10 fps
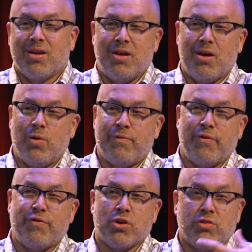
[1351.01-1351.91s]
You know,
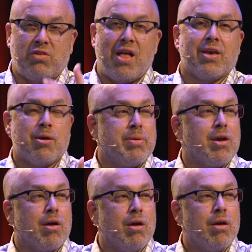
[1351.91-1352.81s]
if you're selling a
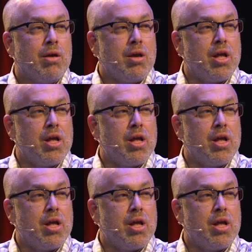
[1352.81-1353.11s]
beer